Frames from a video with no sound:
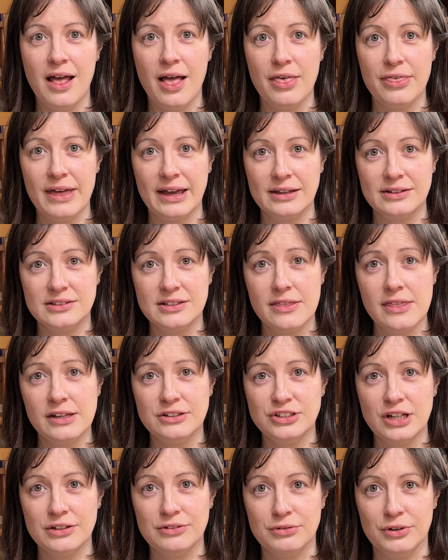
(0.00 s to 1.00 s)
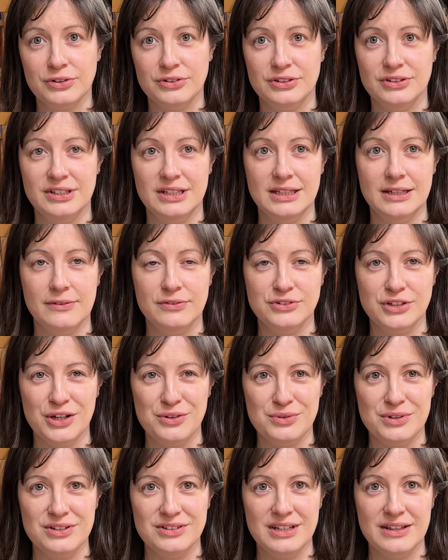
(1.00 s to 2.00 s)
thanks to the generosity of
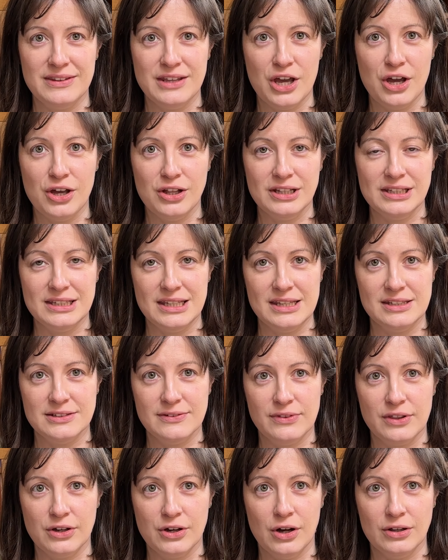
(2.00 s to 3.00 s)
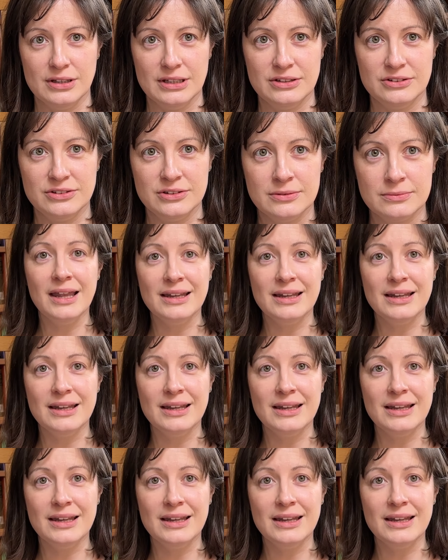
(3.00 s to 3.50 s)
donors in the early years of the college.